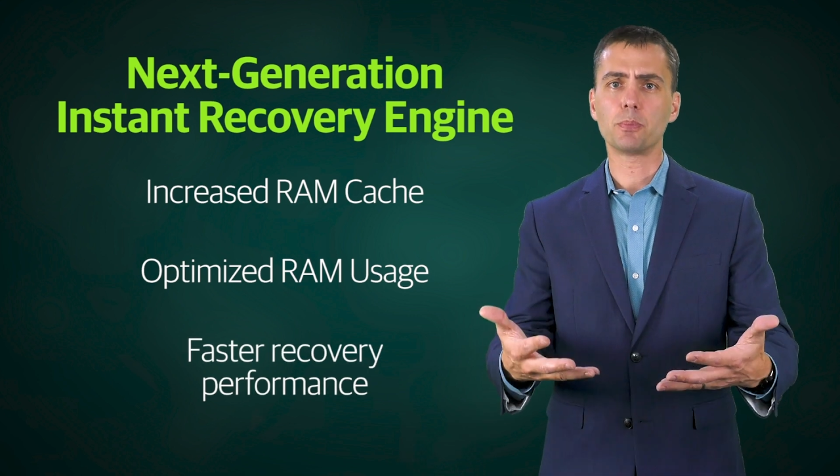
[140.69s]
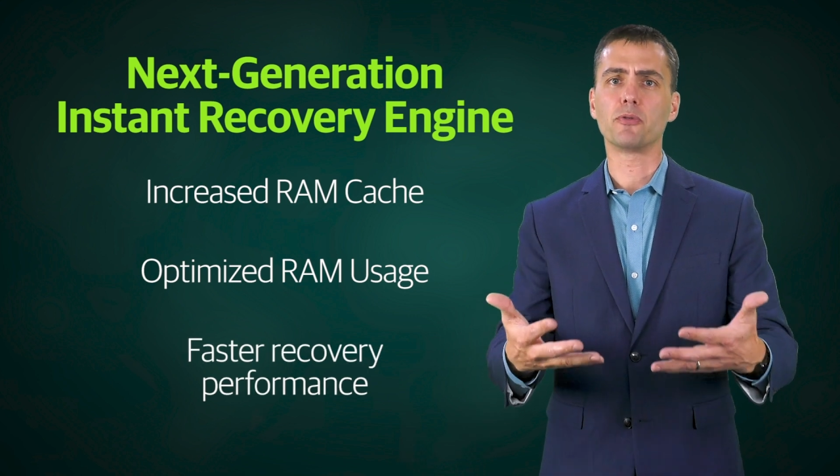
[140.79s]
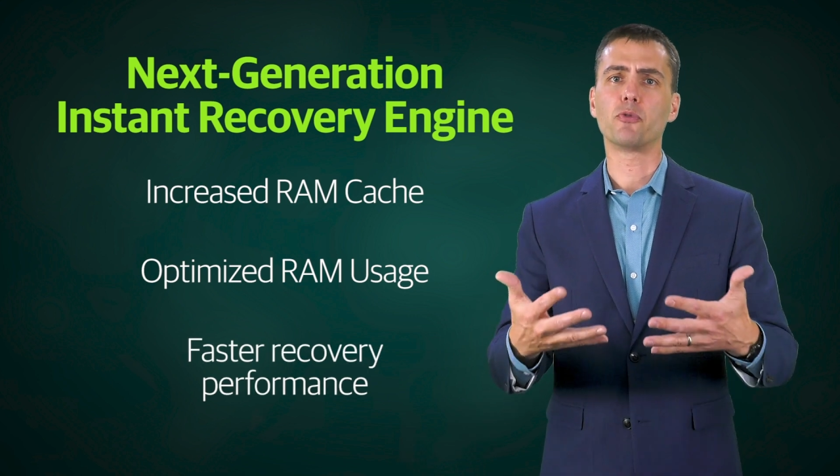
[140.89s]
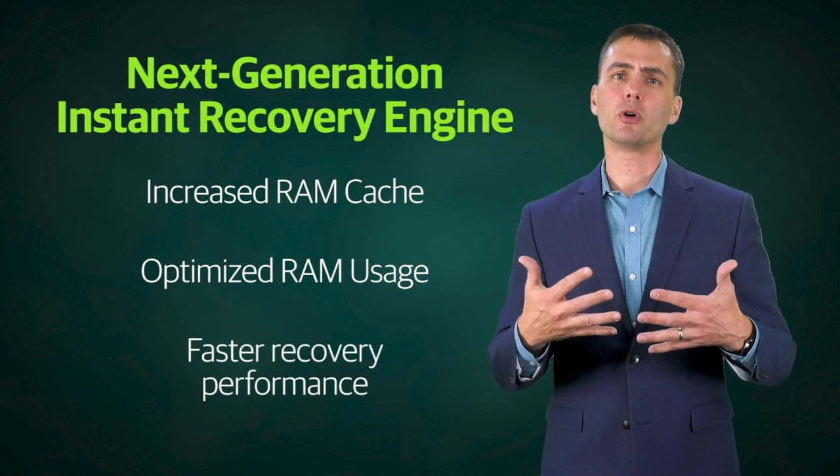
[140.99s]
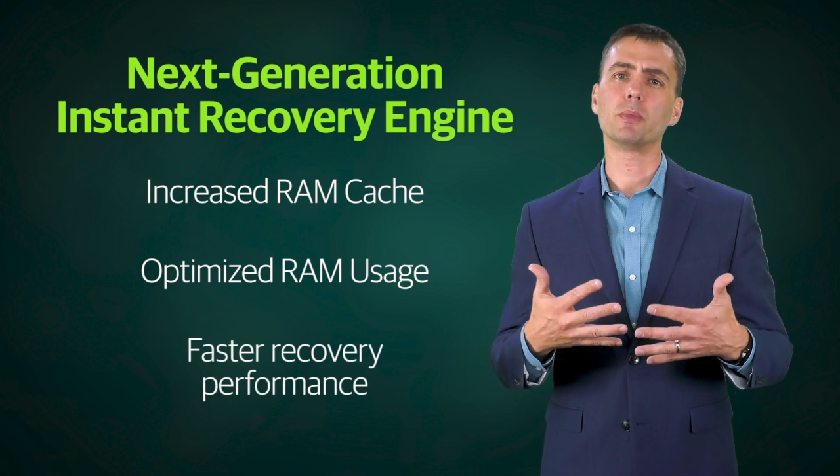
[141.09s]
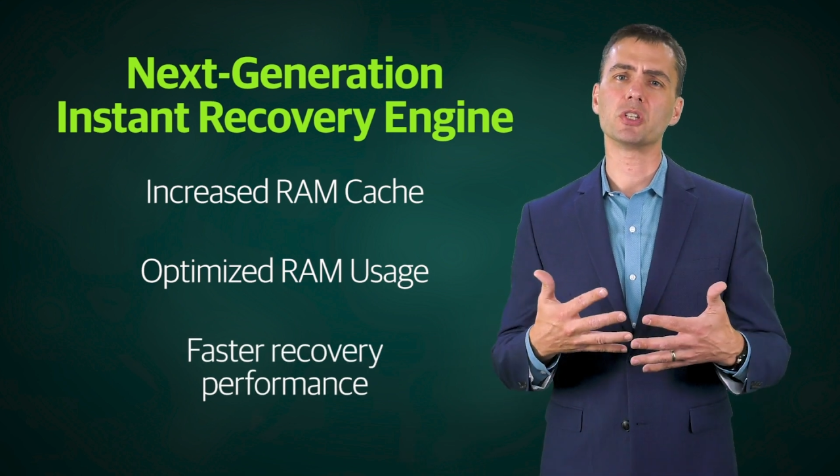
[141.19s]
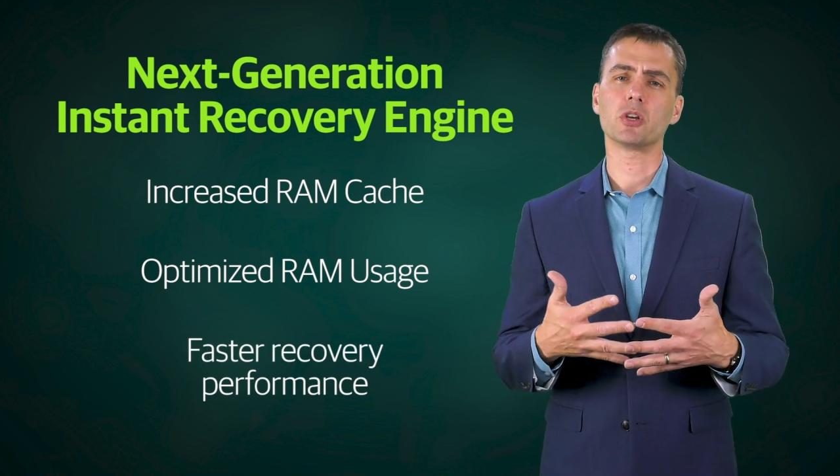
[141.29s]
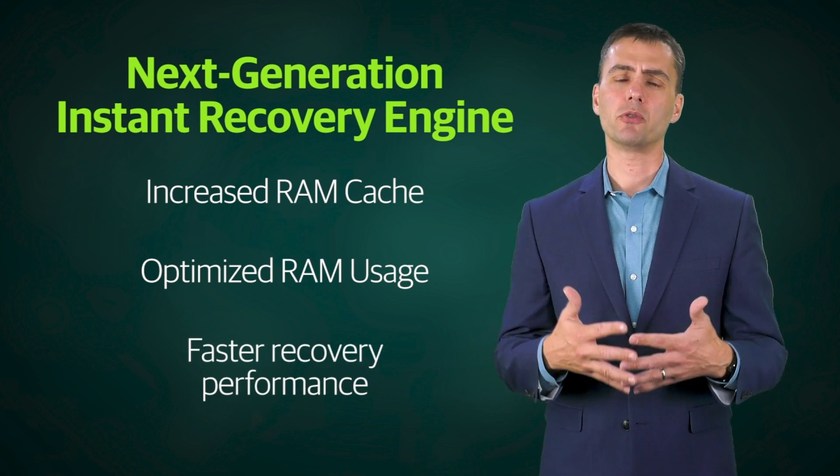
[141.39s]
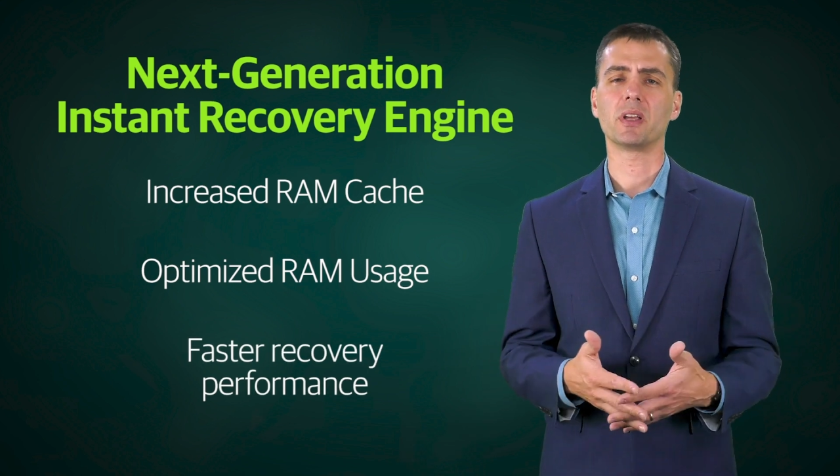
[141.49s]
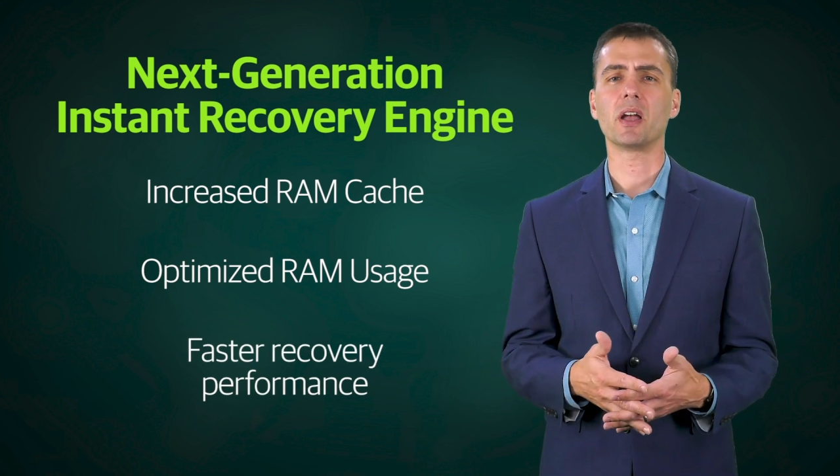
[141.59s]
performance
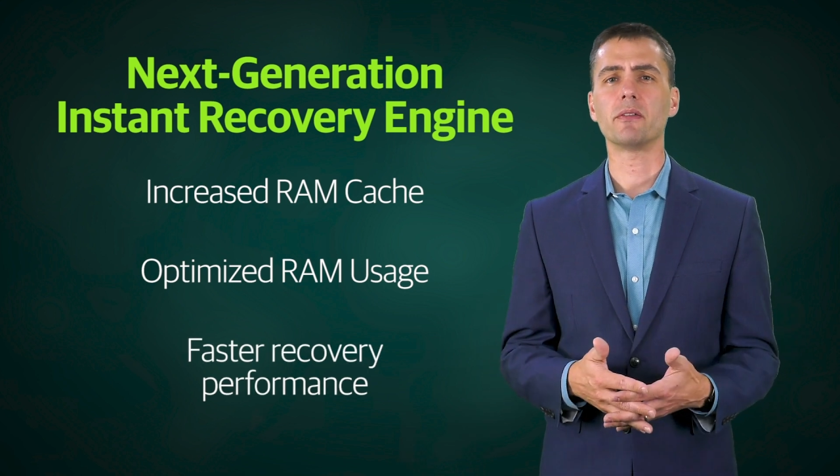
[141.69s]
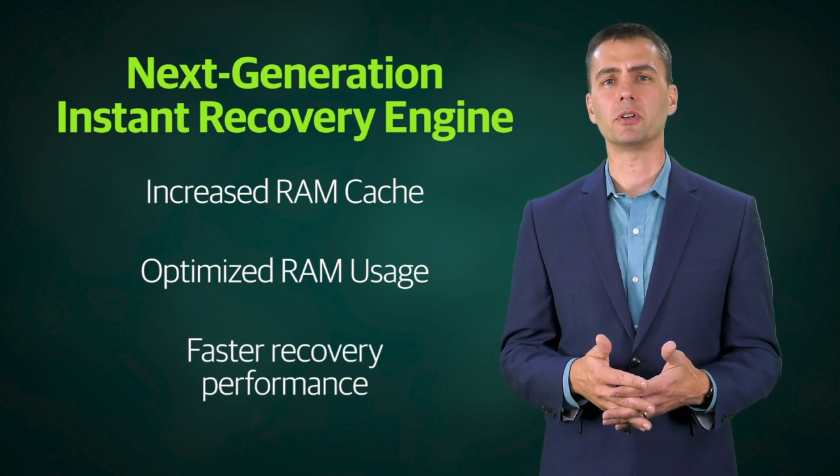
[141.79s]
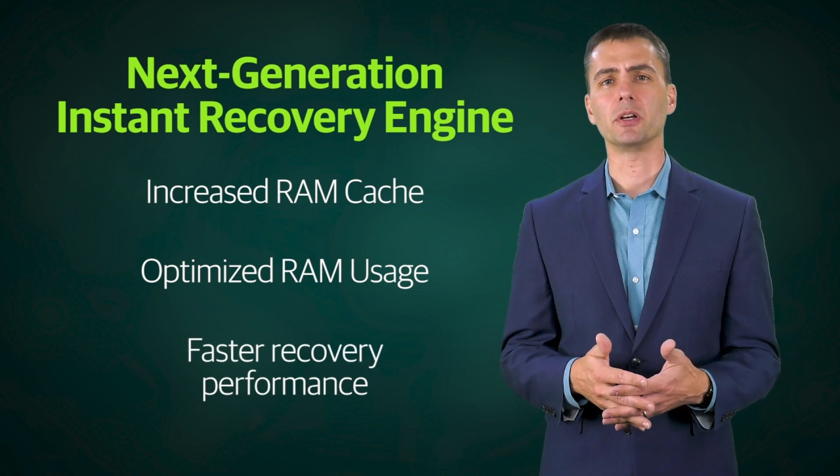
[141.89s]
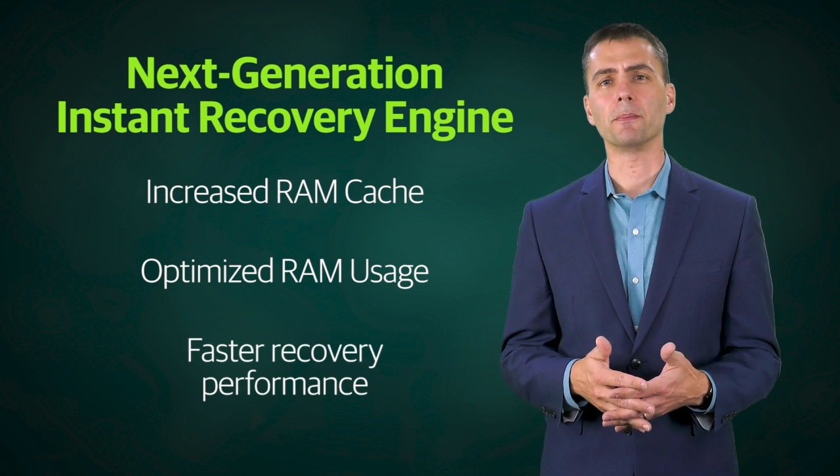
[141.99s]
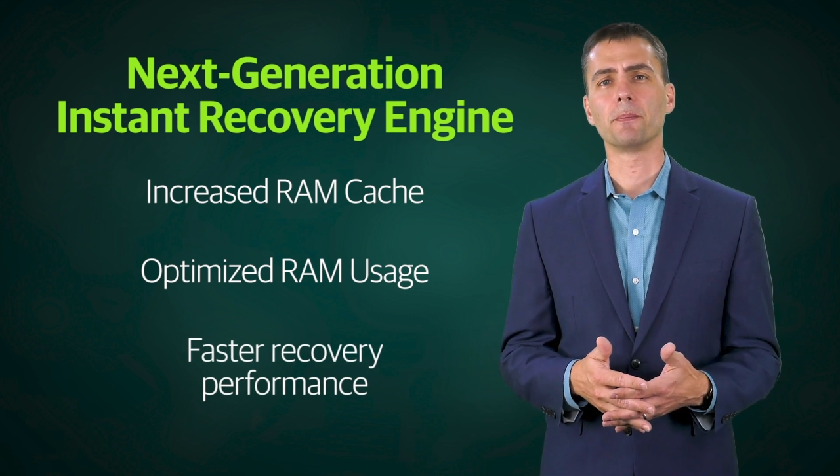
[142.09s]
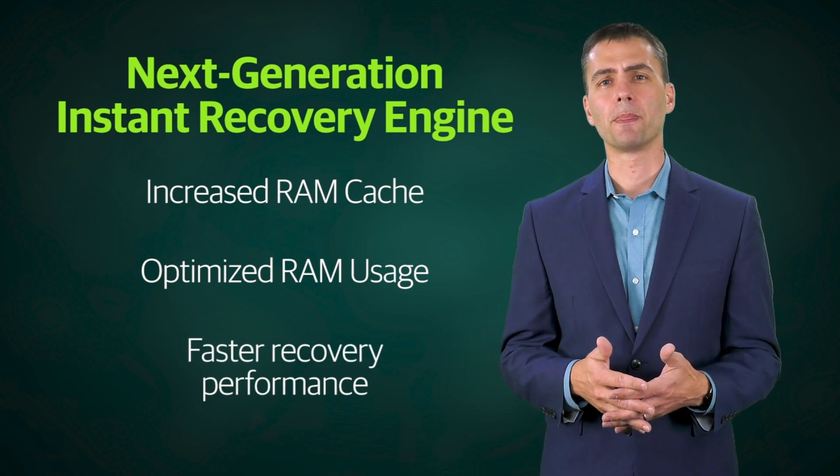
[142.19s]
on recovery.